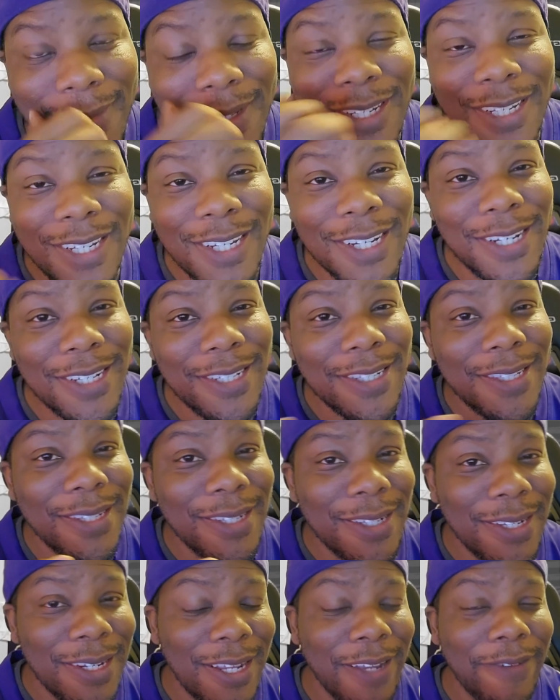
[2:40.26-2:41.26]
Gus
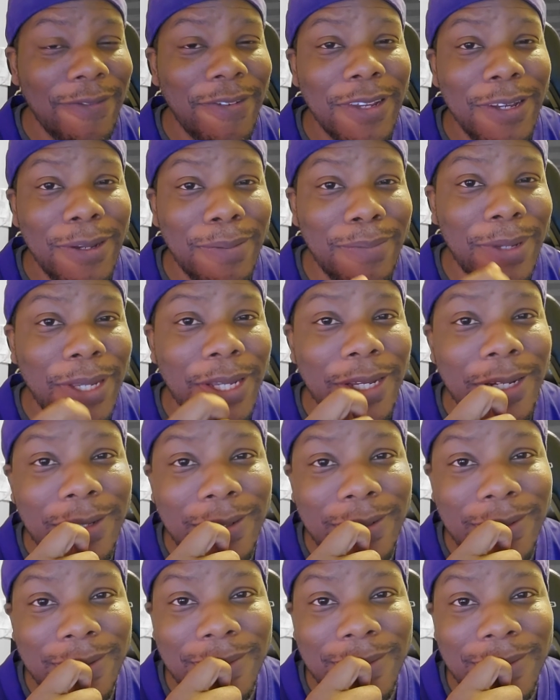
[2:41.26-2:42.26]
and Le'Veon
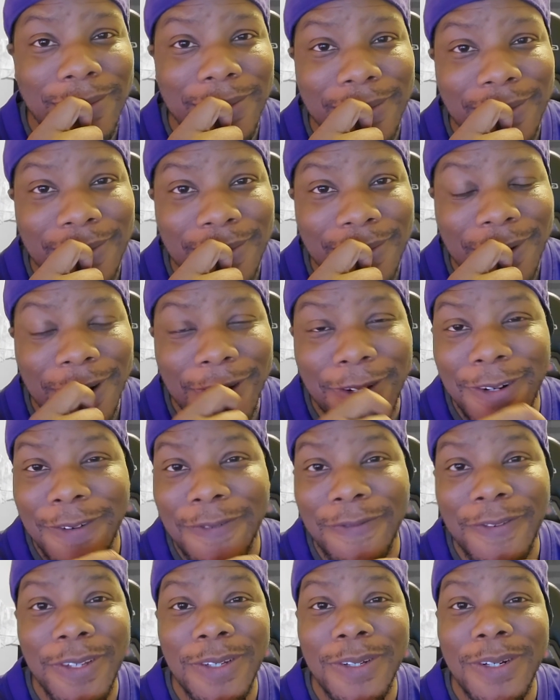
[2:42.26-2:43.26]
Bell on the
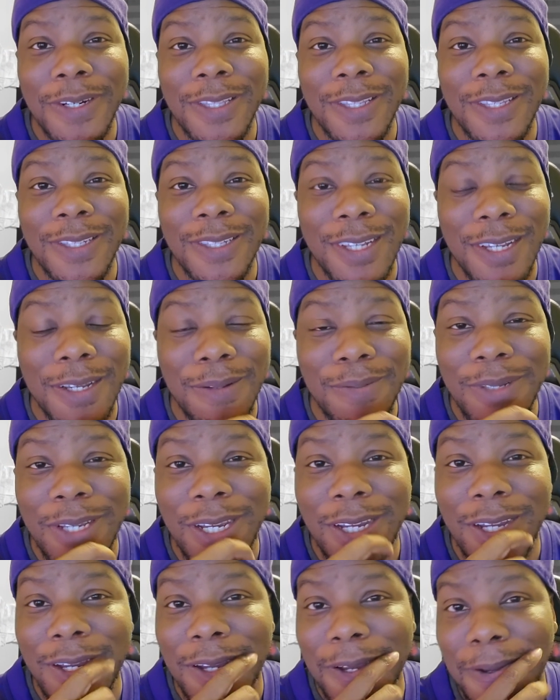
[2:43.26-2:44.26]
field at the same
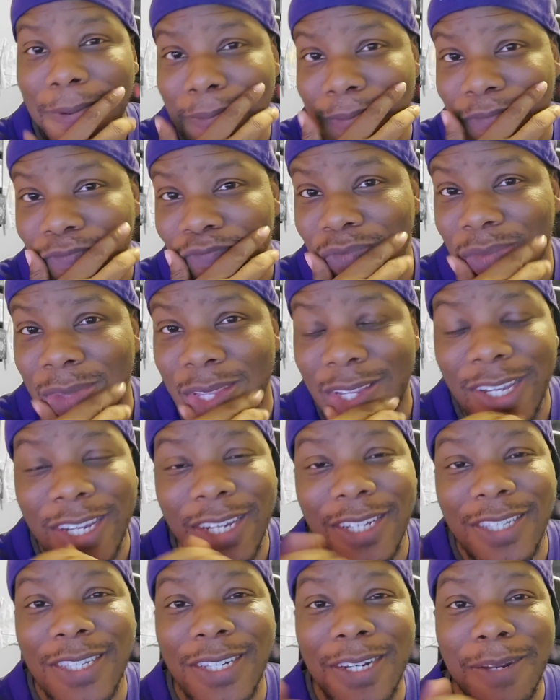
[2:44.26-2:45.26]
time.
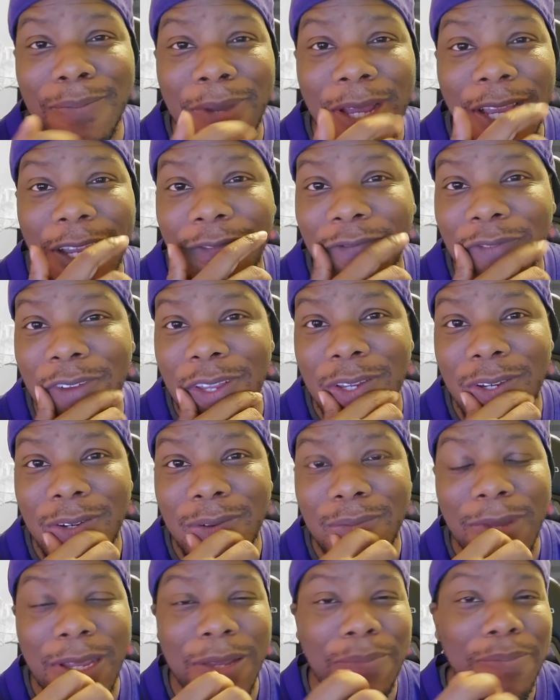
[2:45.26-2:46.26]
Gus in the
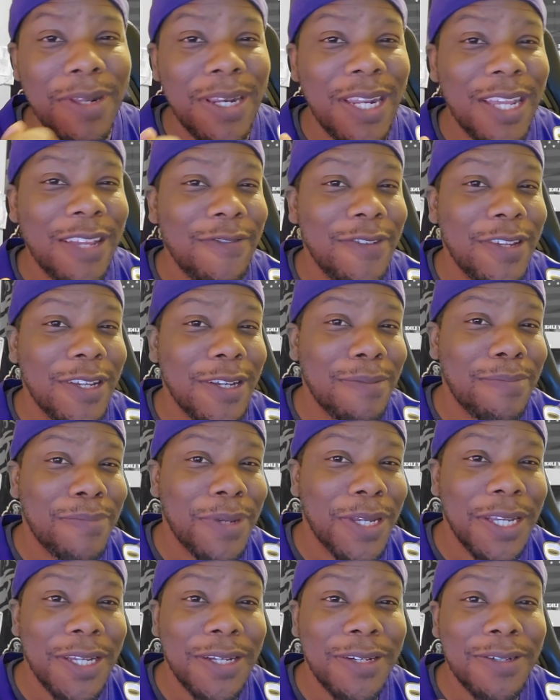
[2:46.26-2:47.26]
backfield, maybe Le'Veon
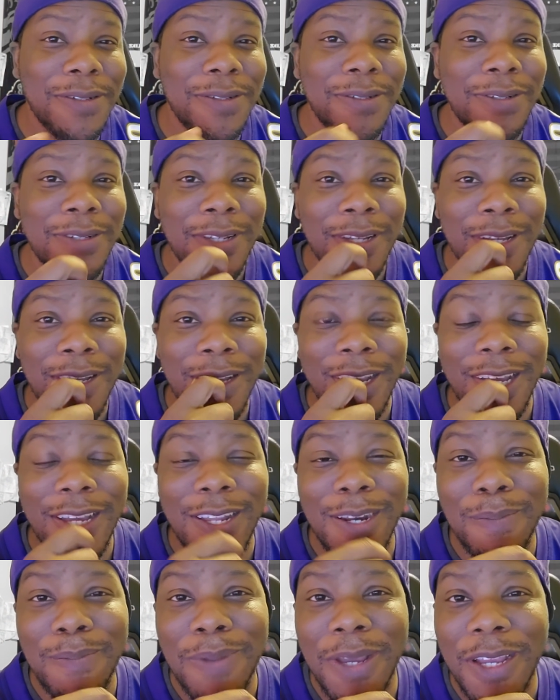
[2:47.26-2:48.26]
Bell in
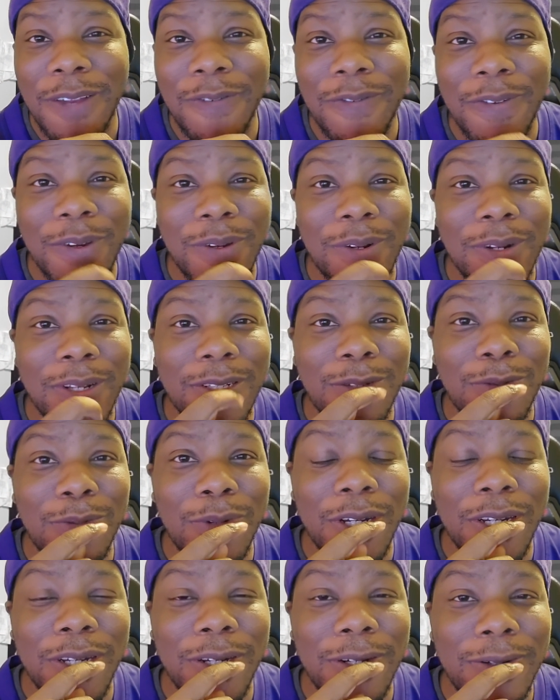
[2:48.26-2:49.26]
the backfield as
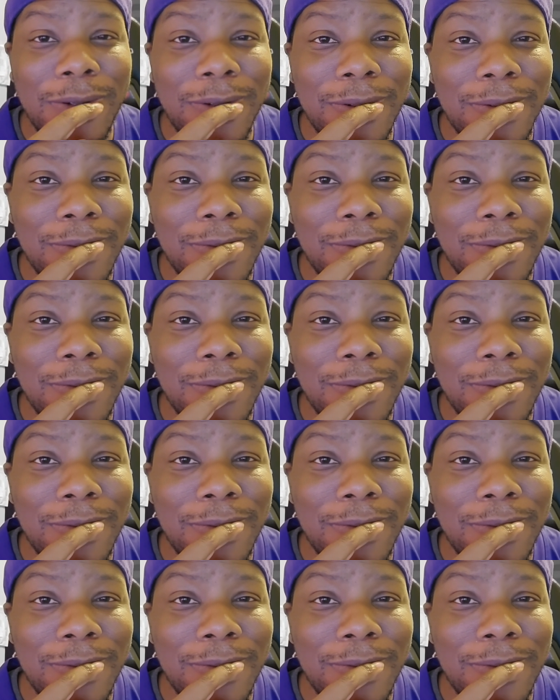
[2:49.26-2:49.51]
well.